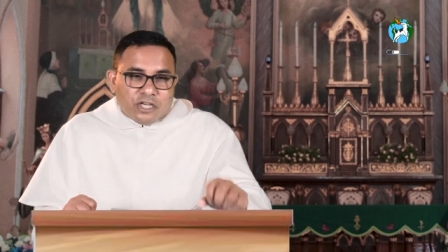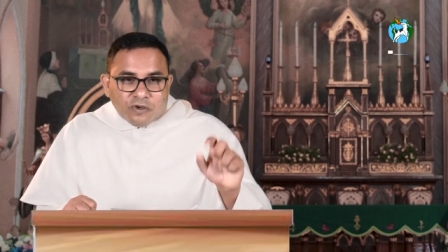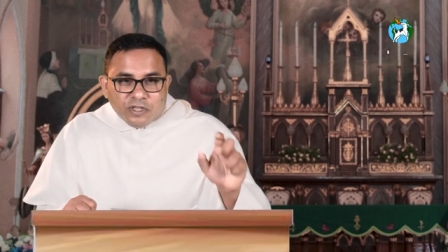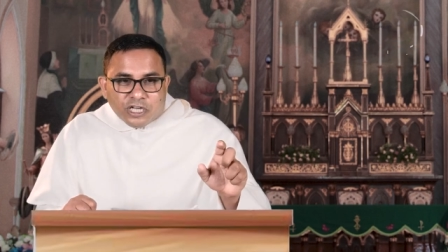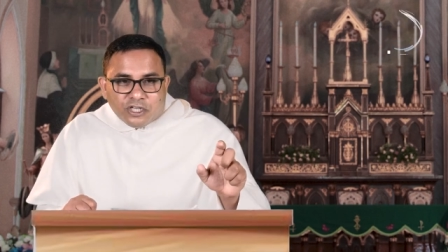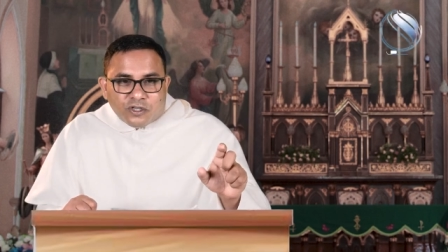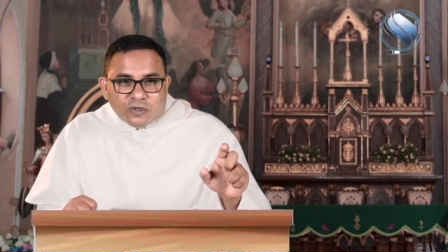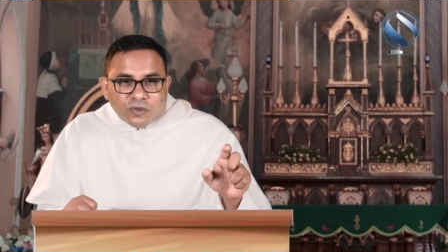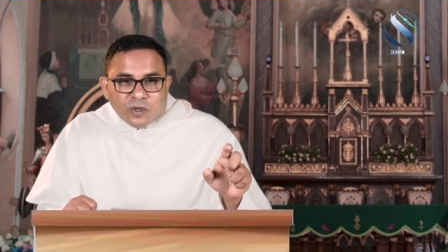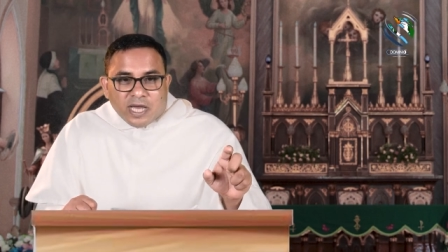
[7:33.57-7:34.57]
You need
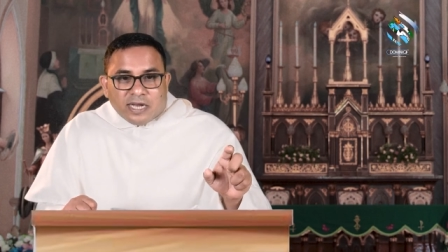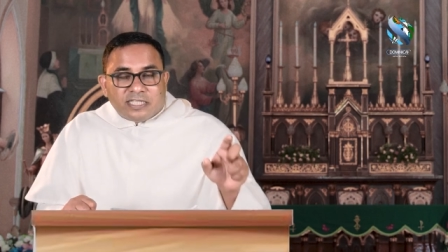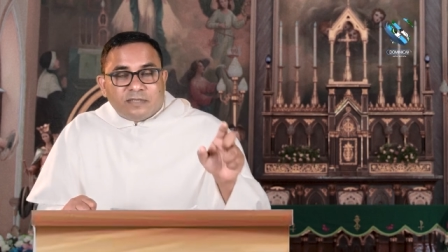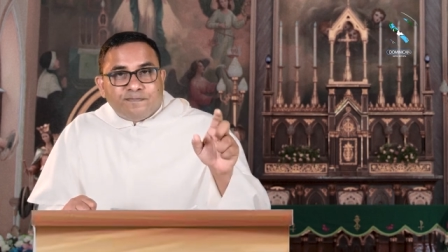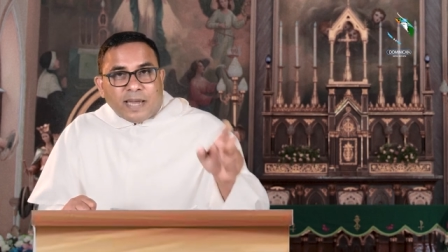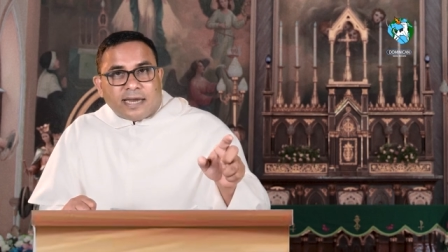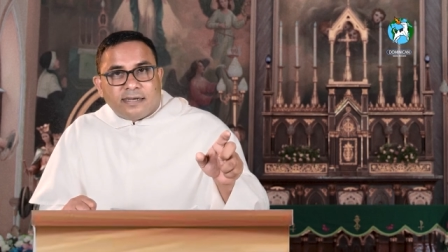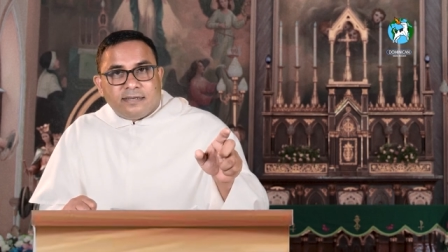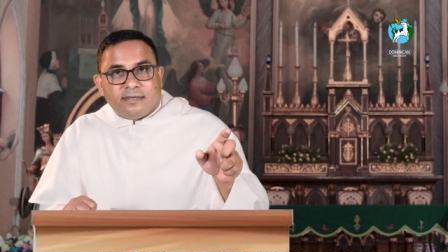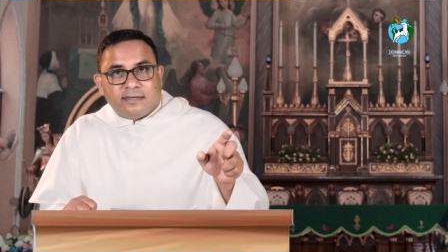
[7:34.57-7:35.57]
to
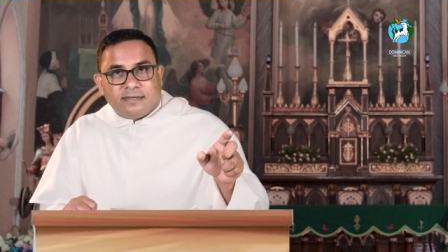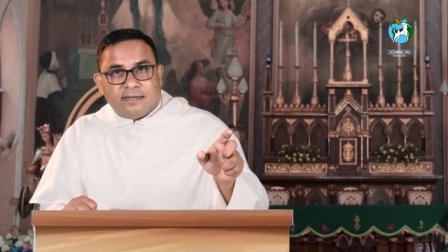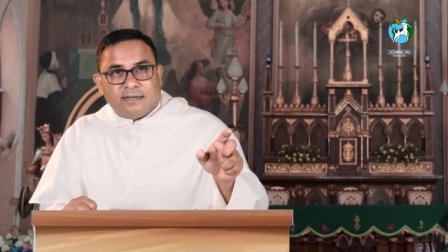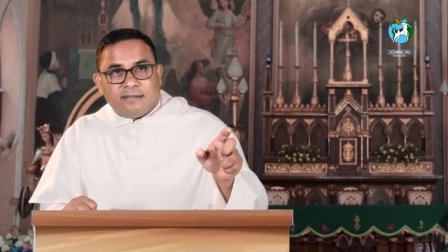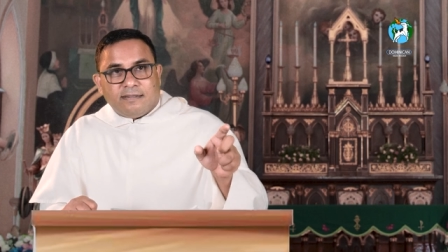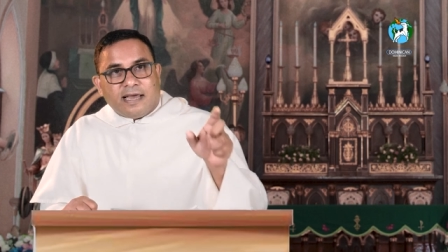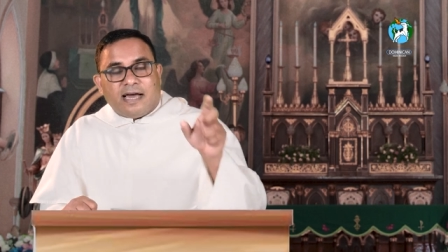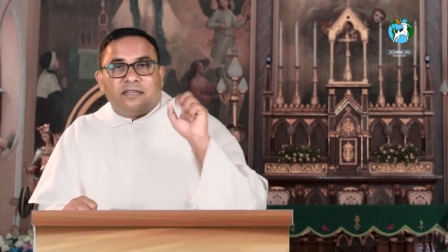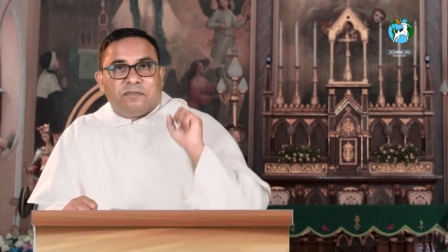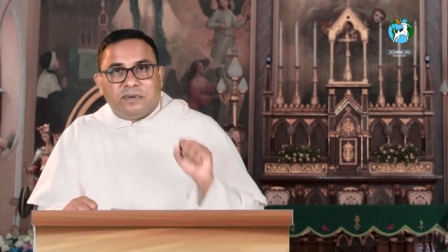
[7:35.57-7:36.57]
respect the
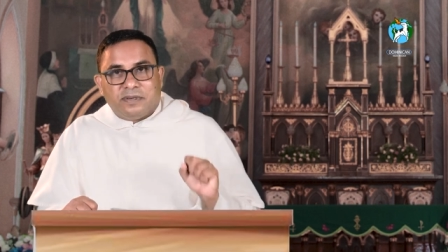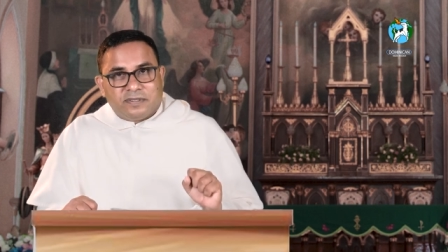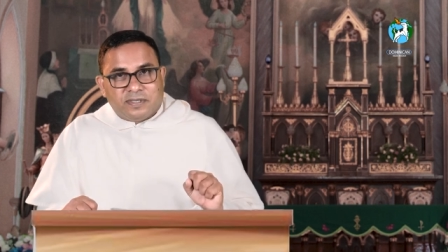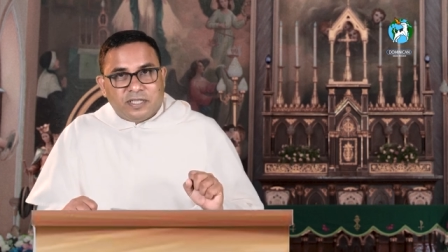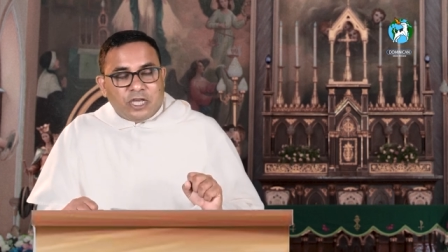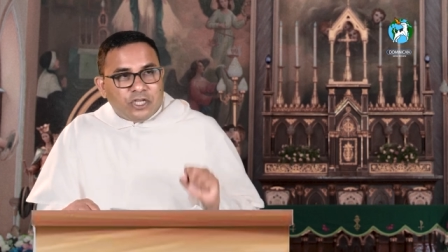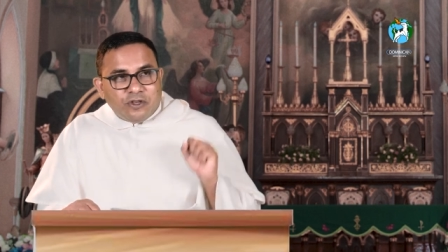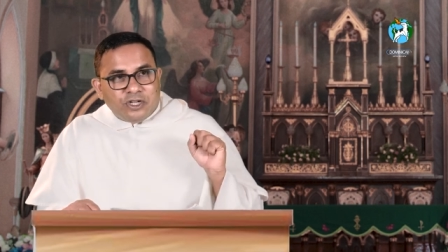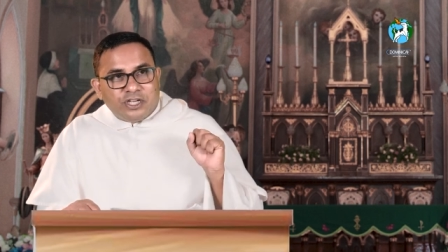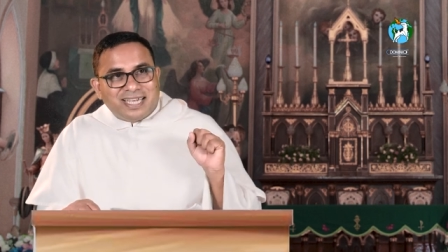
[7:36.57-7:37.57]
other person.
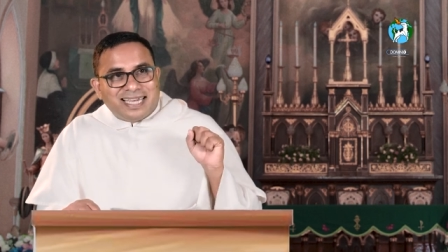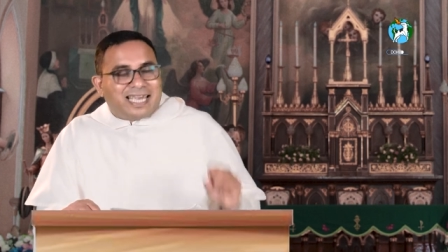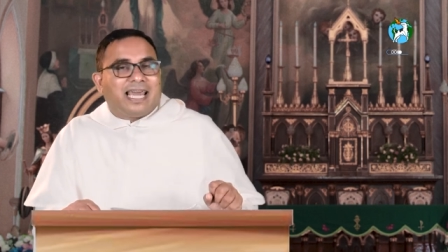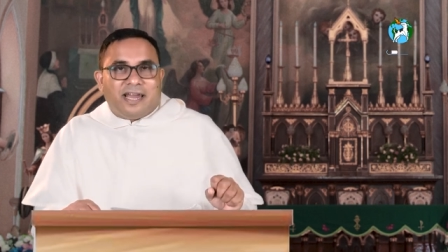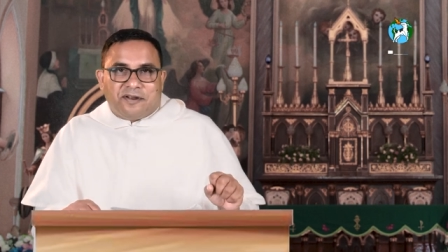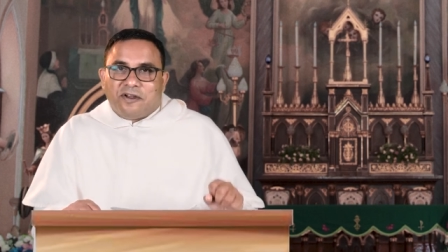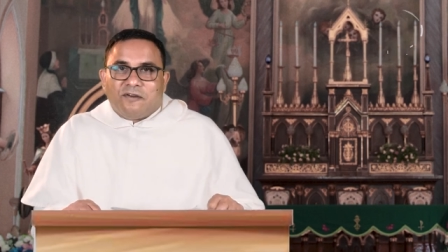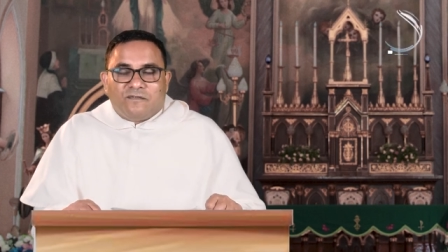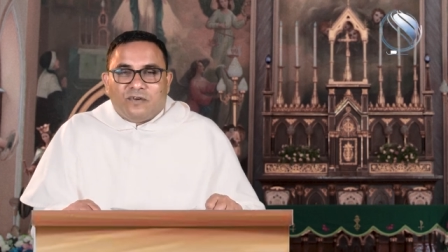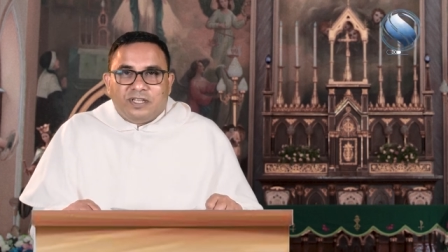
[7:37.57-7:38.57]
You need to care
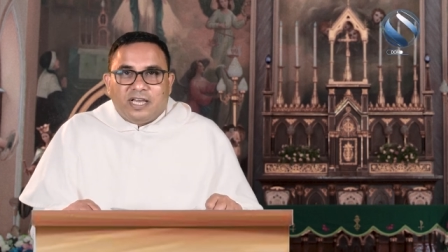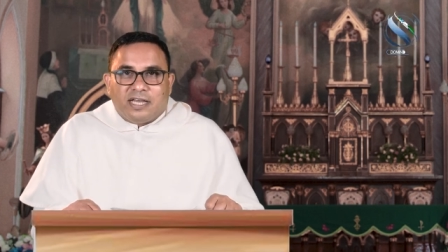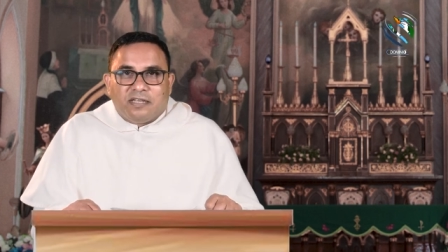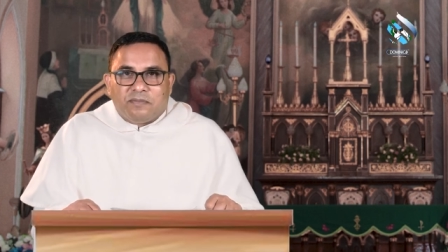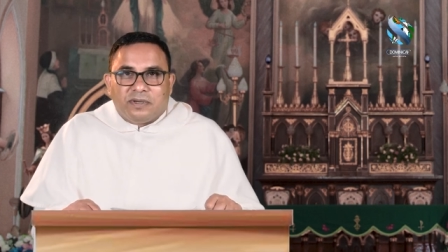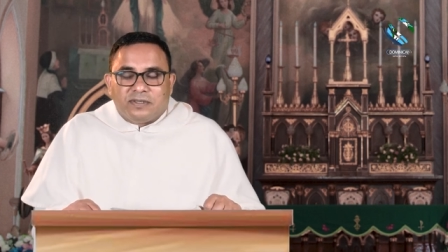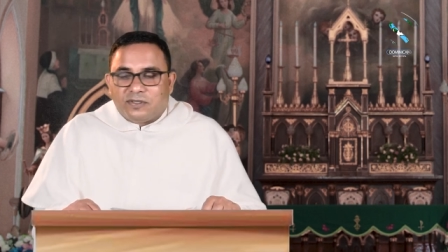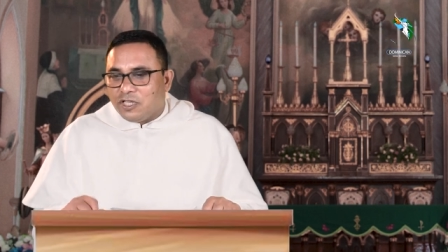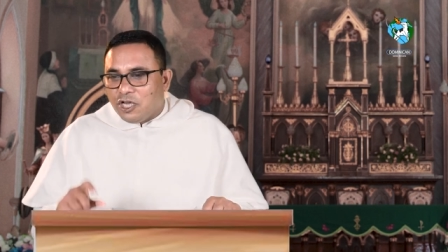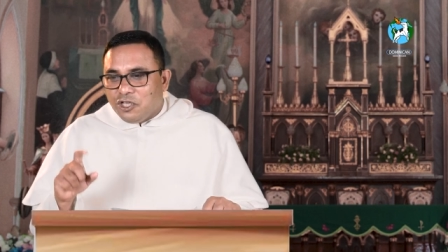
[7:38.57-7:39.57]
for the other
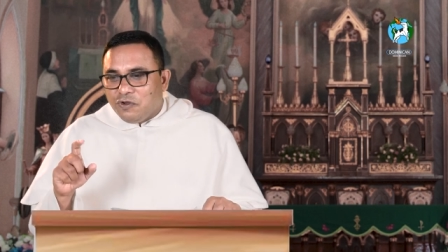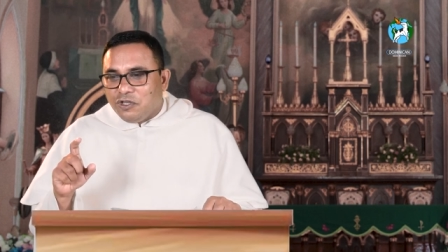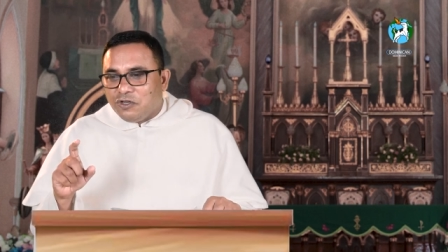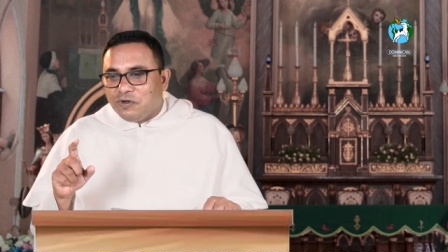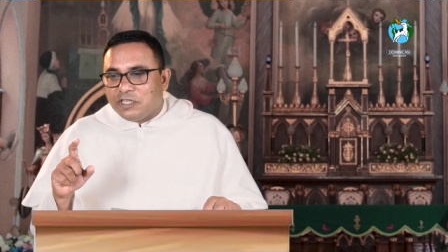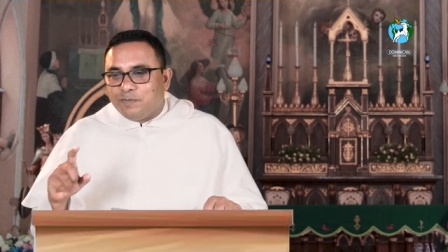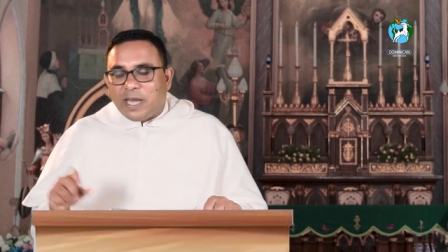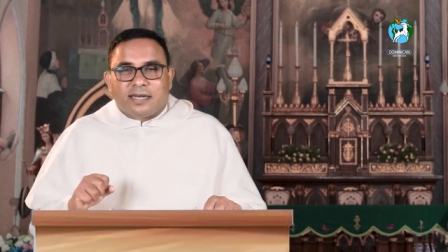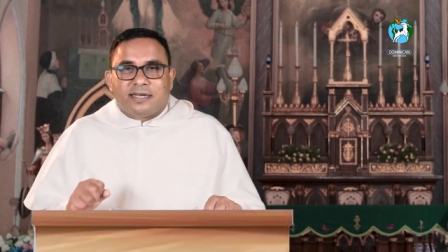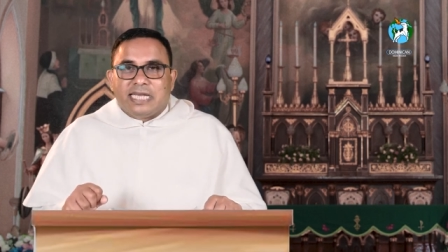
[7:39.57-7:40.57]
person. You need to
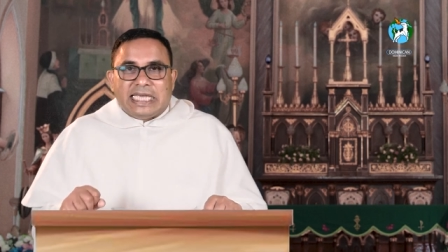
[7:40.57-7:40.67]
respect